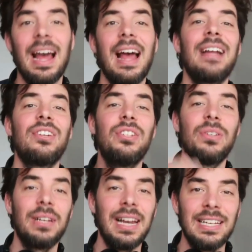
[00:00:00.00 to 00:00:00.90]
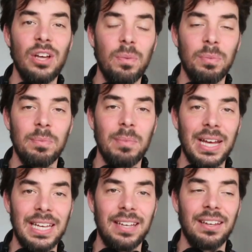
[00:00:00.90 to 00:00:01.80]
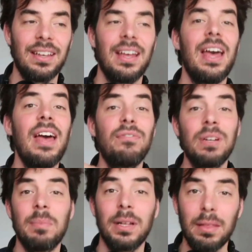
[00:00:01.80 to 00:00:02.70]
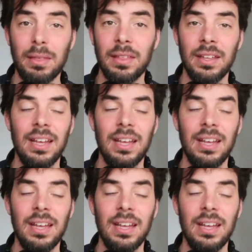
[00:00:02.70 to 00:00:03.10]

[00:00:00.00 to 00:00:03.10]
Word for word: and a ukulele open mic every month